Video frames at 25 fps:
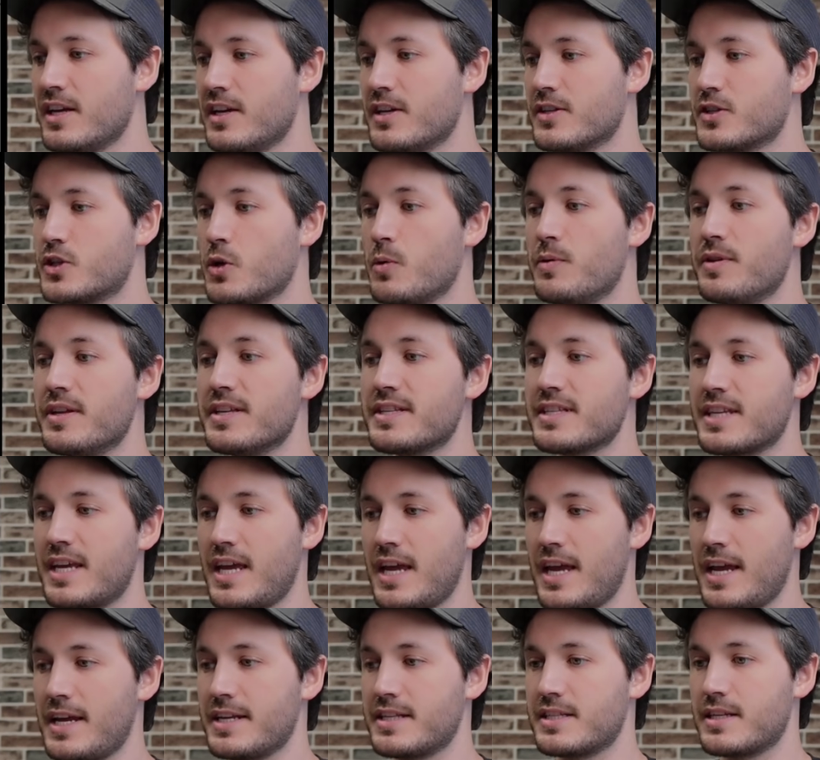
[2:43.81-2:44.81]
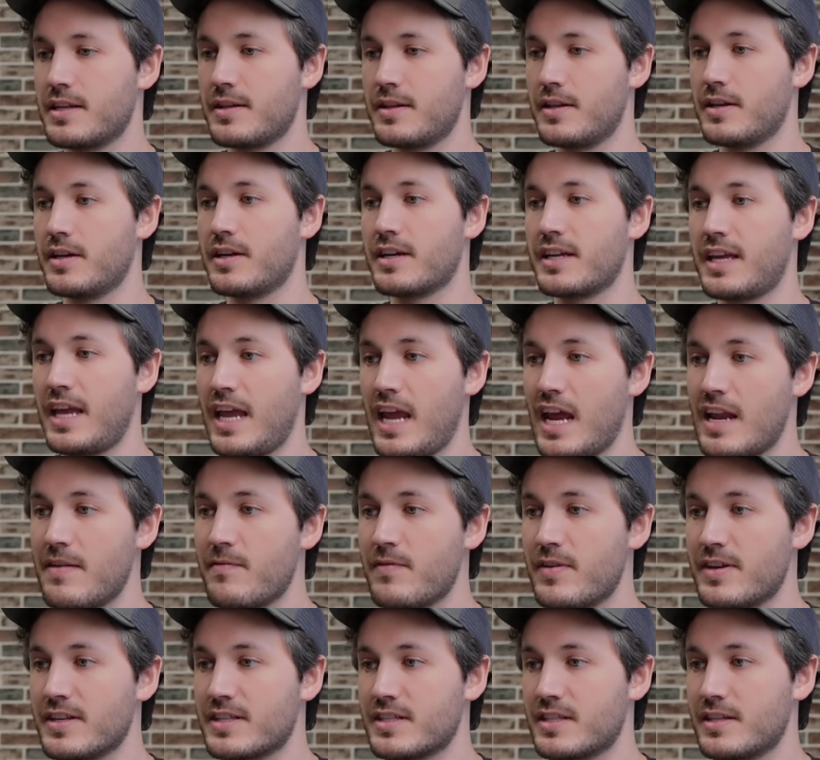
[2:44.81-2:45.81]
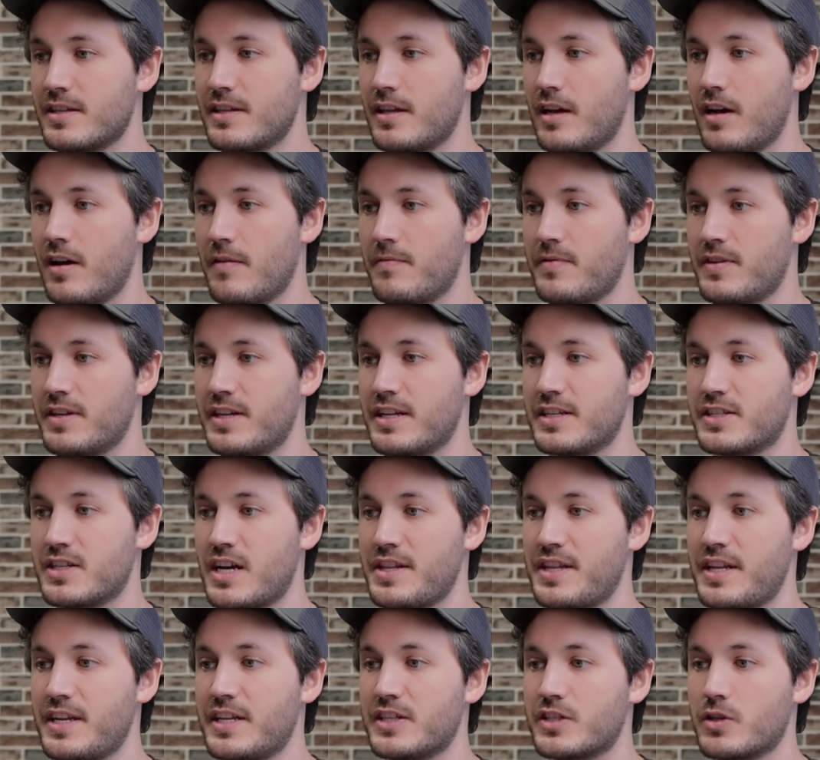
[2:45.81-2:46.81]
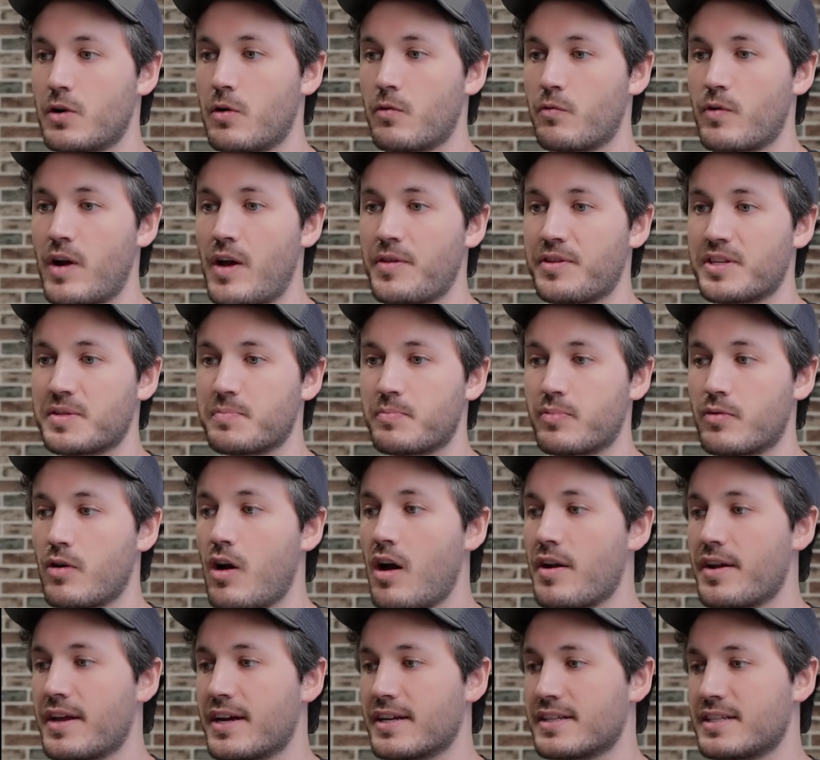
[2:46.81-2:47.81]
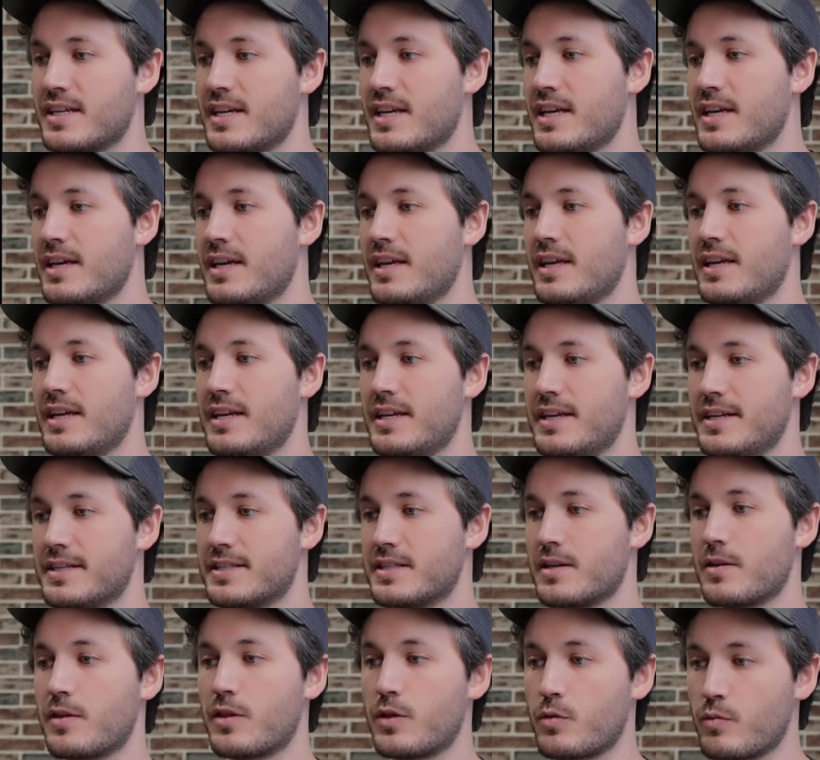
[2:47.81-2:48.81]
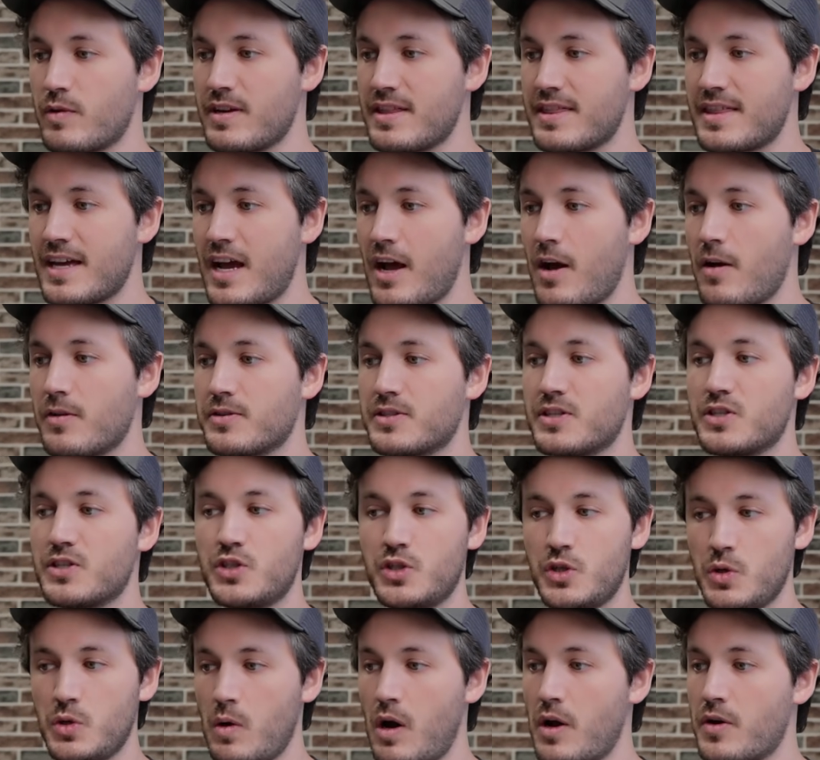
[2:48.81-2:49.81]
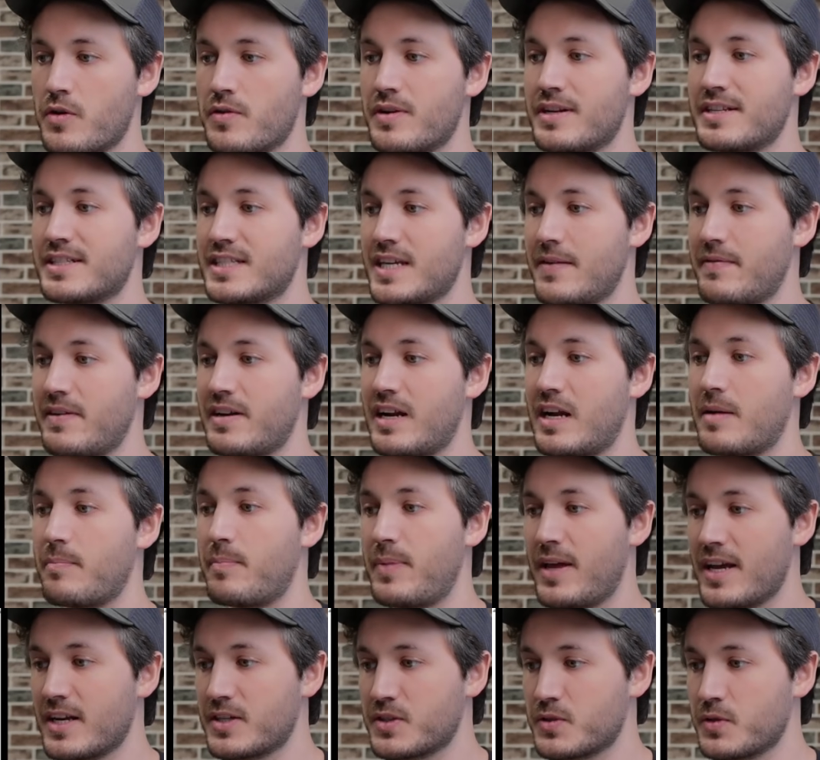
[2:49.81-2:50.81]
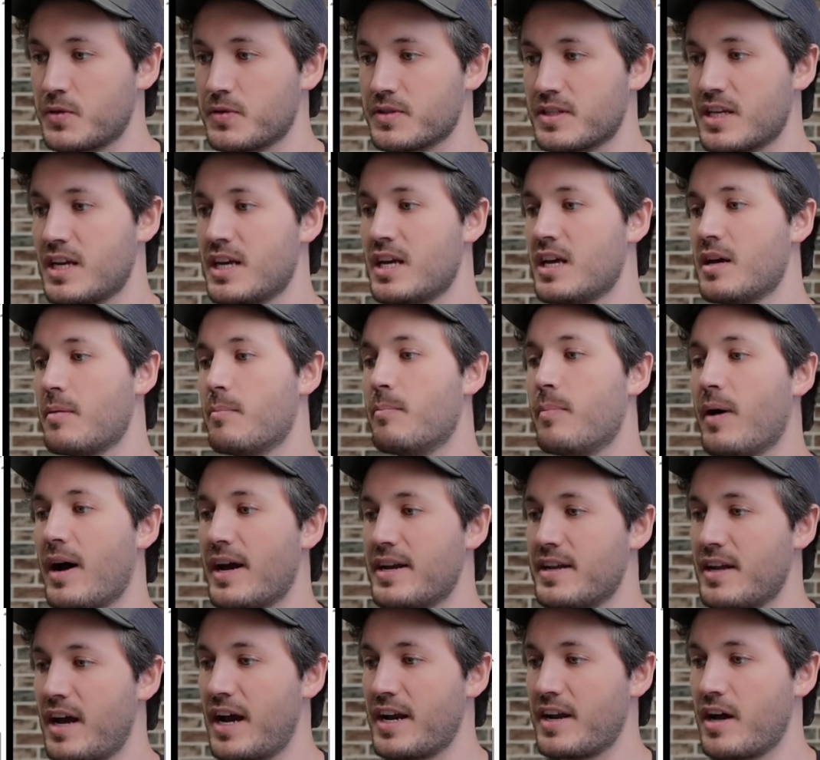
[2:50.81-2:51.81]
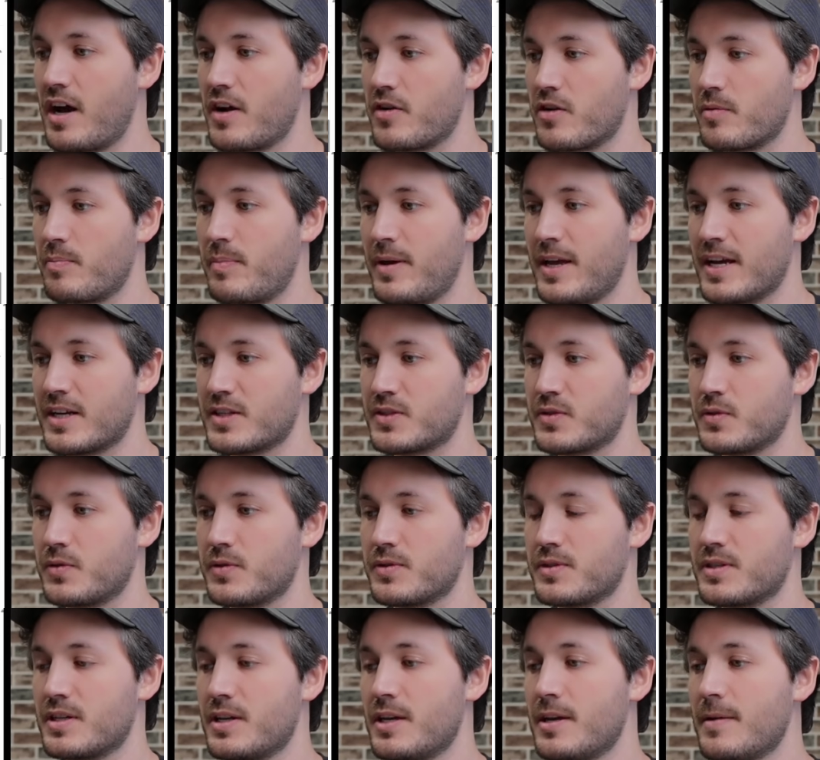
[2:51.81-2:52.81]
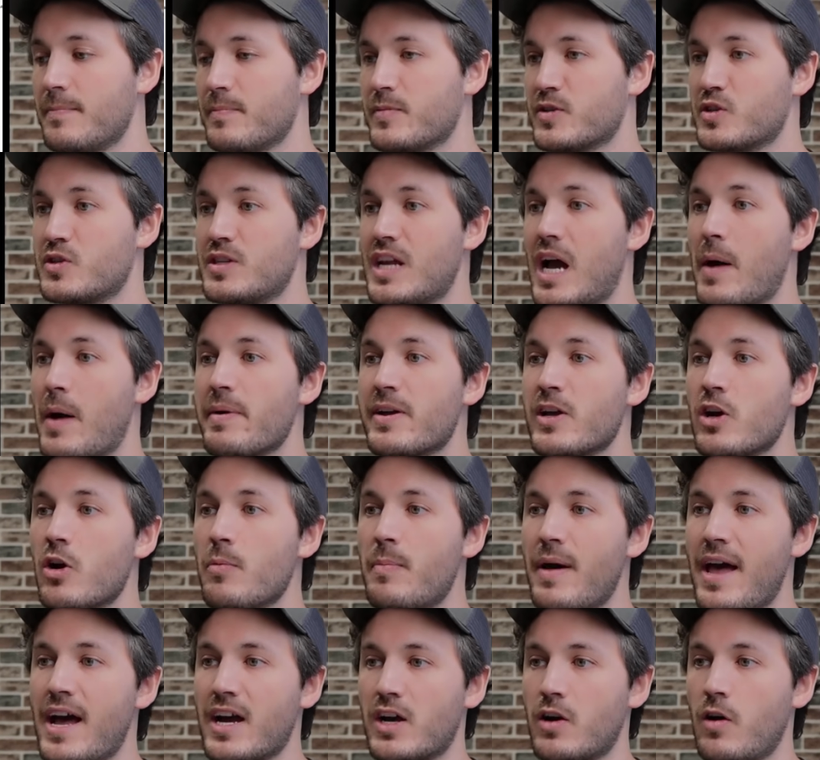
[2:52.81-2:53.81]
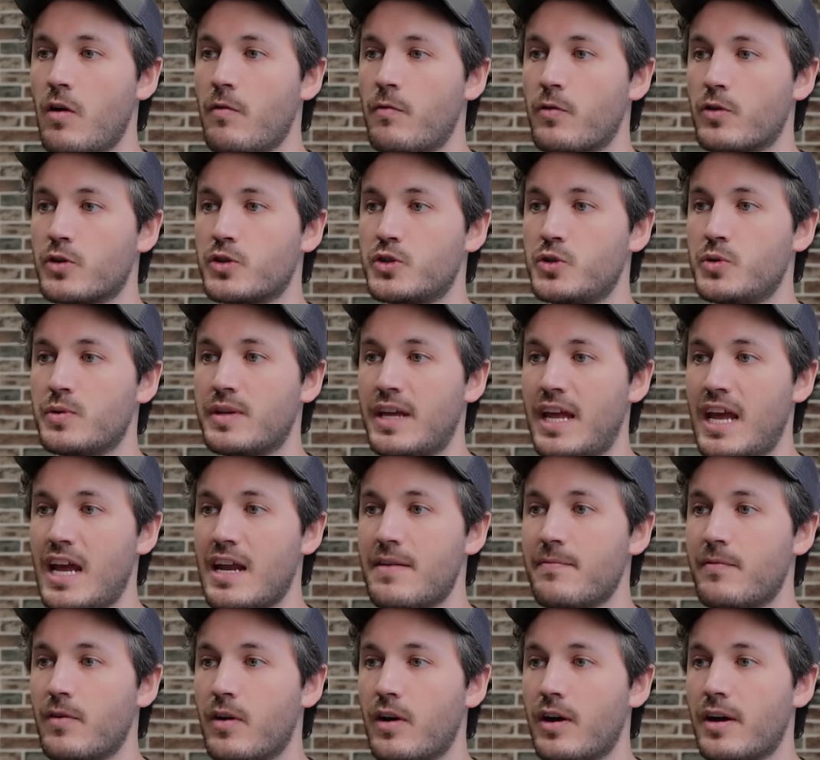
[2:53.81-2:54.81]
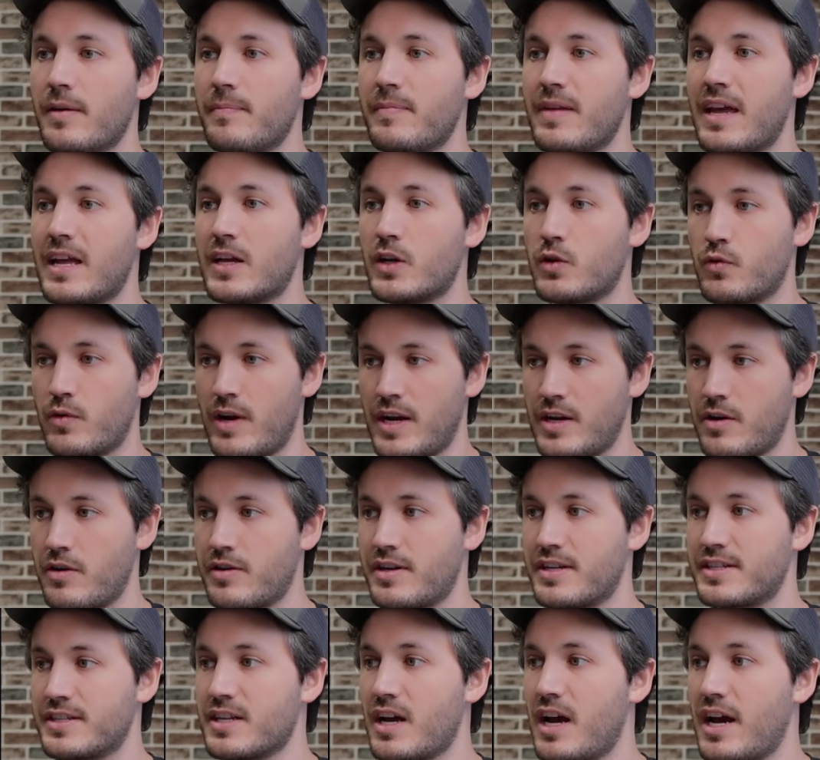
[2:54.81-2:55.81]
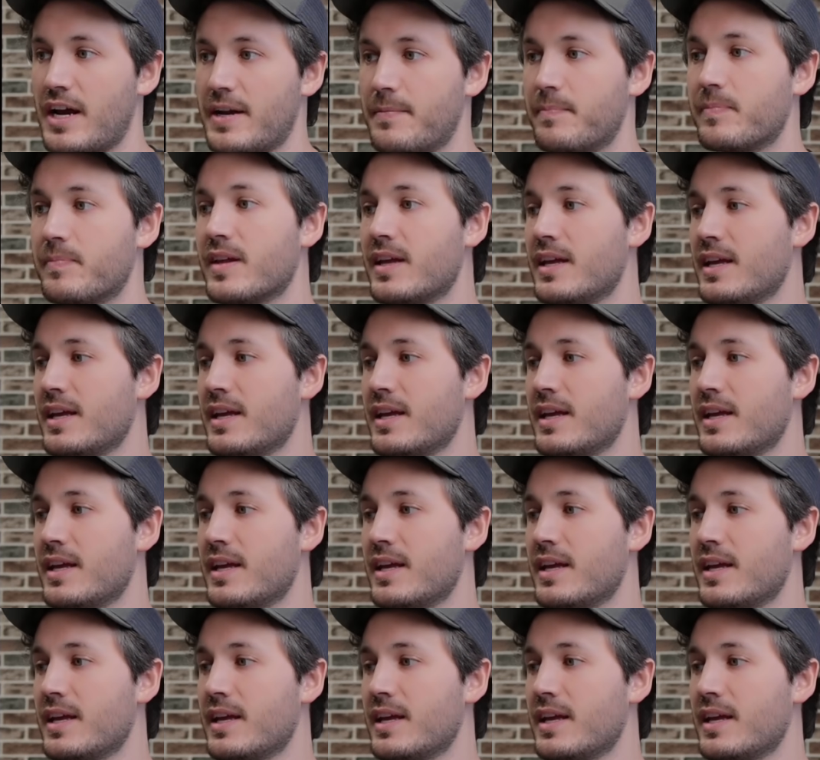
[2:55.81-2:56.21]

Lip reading: So in this case, the canvas of the design that needs to go around this product is 3,279 pixels by 900 pixels. So now we can go back over to Canva and create our design.